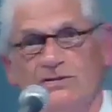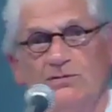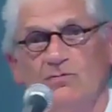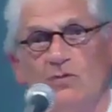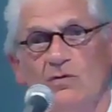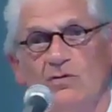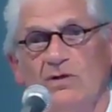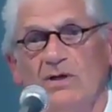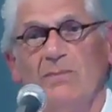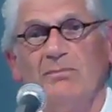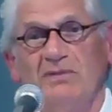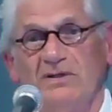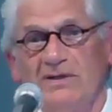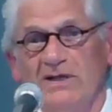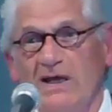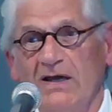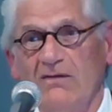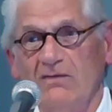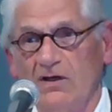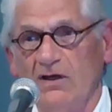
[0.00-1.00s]
she rode up
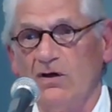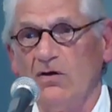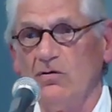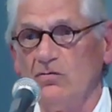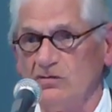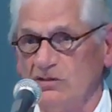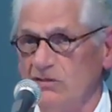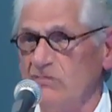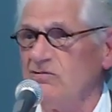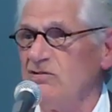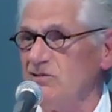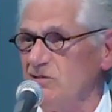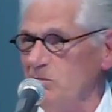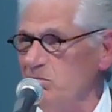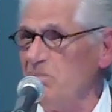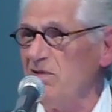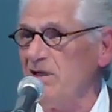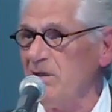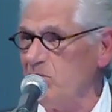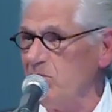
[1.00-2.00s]
and down the coast. This is
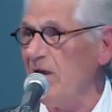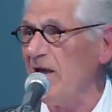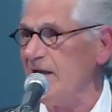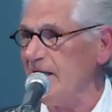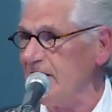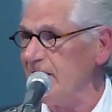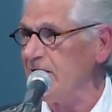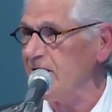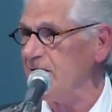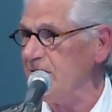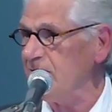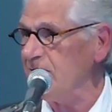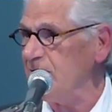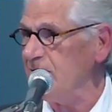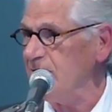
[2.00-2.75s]
a big bike,